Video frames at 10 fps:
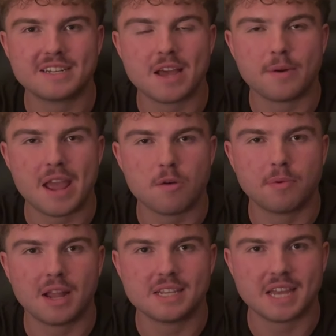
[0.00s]
down how
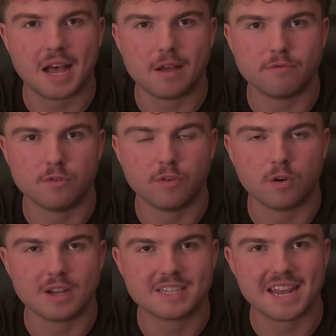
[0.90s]
plants are harmful for us